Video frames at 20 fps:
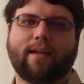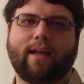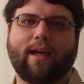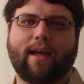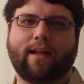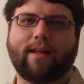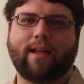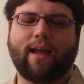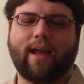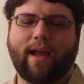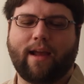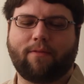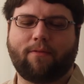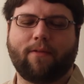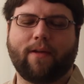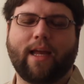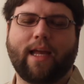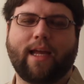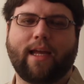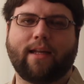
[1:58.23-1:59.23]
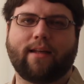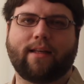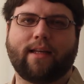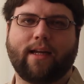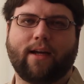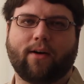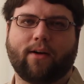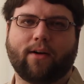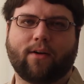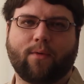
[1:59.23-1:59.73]
at f8
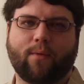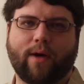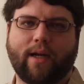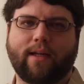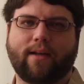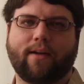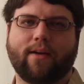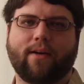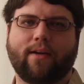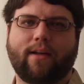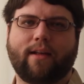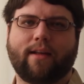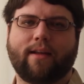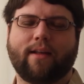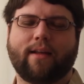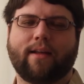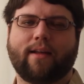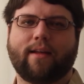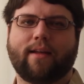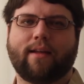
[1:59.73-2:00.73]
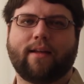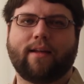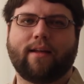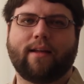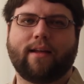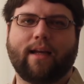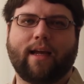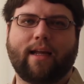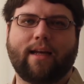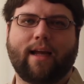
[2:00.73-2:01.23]
they are quite good,
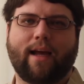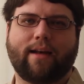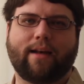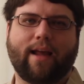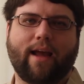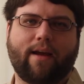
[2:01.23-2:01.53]
and at